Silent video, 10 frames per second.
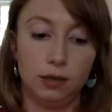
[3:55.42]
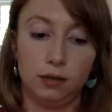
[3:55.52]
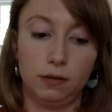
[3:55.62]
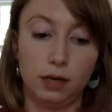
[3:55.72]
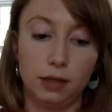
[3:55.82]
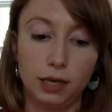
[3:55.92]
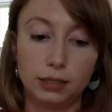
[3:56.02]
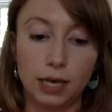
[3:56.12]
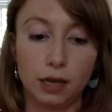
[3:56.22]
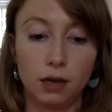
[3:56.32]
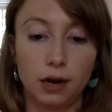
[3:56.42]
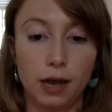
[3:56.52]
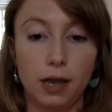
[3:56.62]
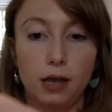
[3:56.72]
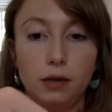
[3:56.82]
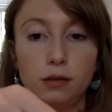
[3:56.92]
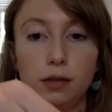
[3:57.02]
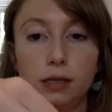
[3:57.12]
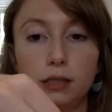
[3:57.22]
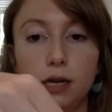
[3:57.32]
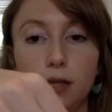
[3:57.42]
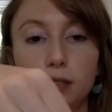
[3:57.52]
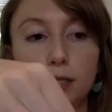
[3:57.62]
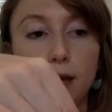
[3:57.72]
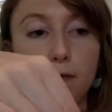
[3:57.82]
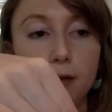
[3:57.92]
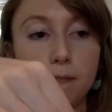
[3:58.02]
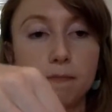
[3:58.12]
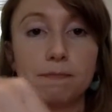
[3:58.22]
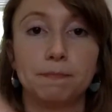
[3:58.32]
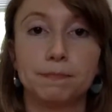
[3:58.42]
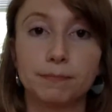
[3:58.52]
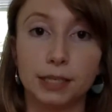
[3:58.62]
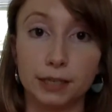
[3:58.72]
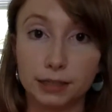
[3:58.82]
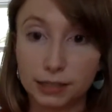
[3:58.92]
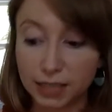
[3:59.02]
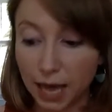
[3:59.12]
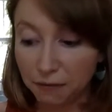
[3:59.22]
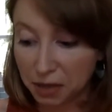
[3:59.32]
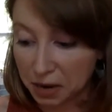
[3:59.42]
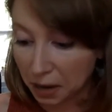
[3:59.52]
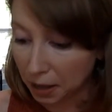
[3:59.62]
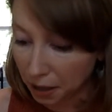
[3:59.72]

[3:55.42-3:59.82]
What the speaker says: What do you think, second grade? Think it's another 7? It's a 7.